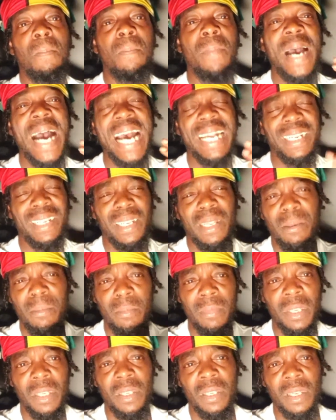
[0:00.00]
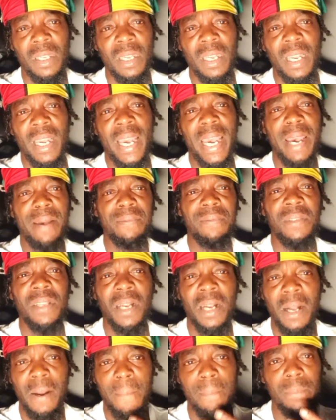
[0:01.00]
battling me after
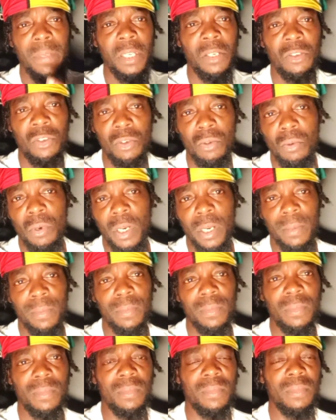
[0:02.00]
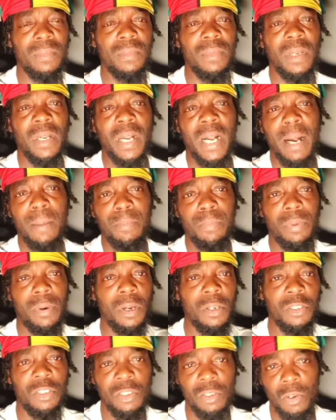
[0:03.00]
I beat you up. I
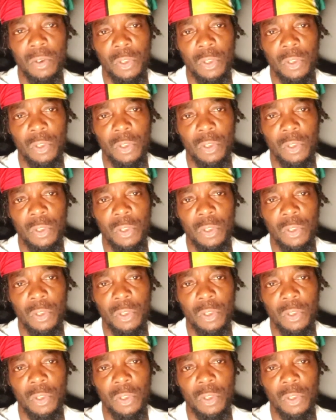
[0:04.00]
punched